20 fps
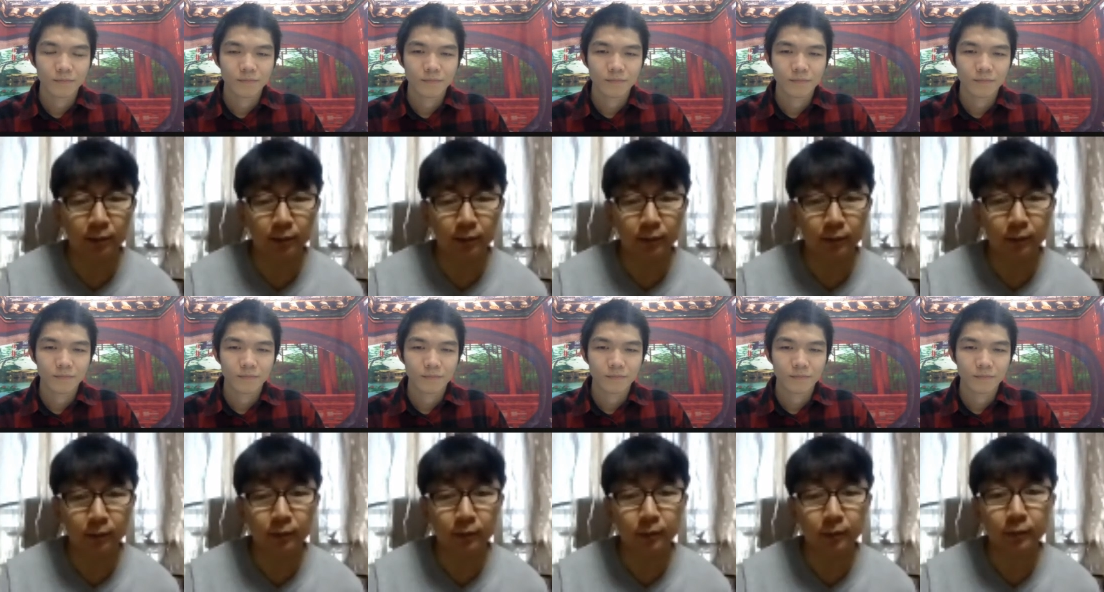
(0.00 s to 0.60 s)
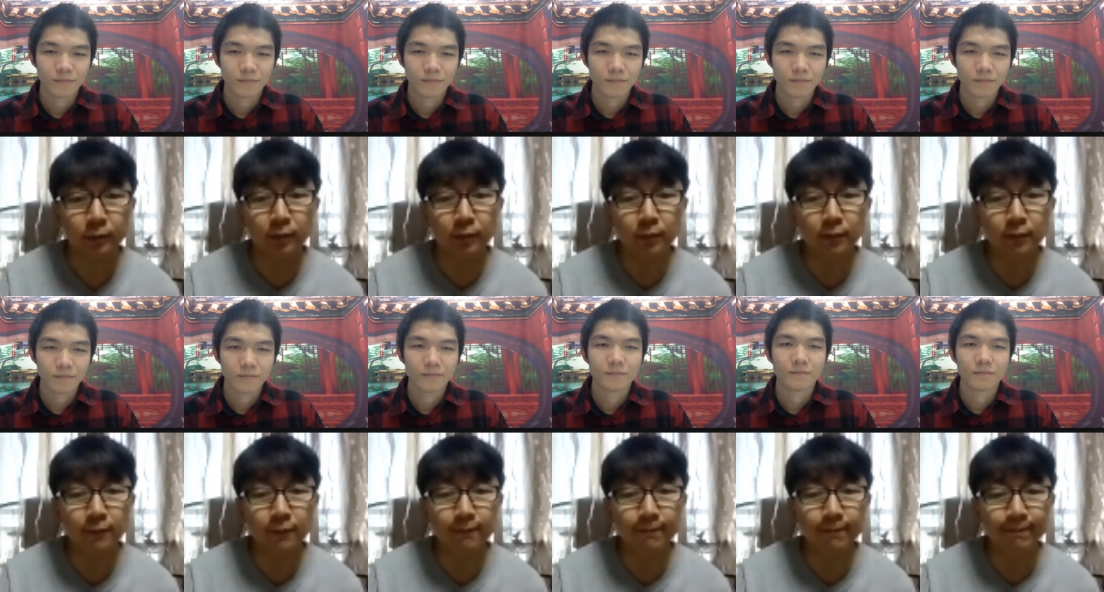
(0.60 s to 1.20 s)

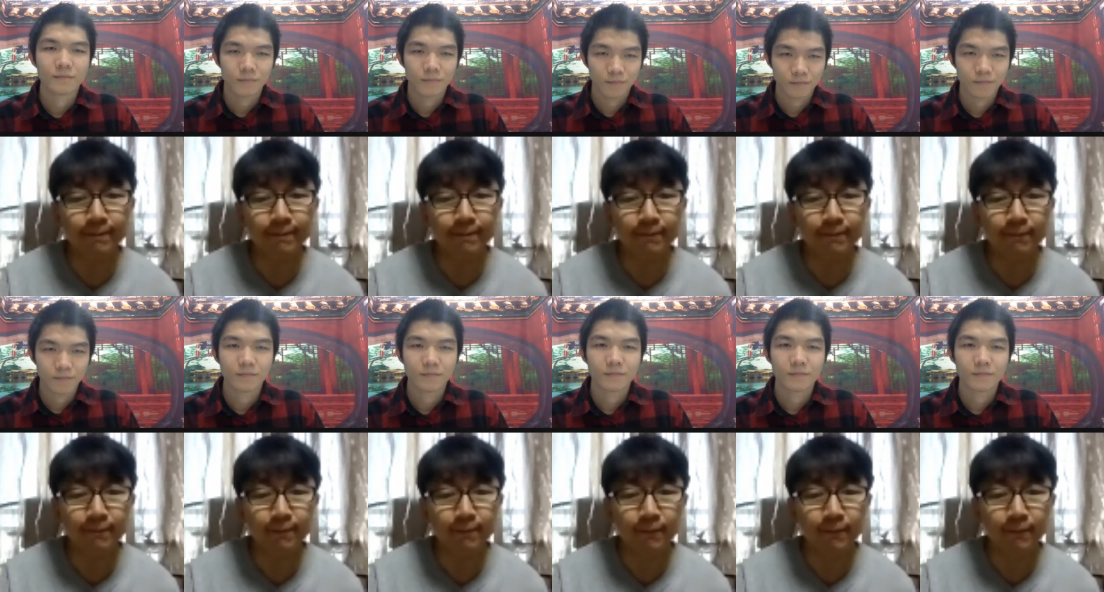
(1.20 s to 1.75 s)
(no one is talking)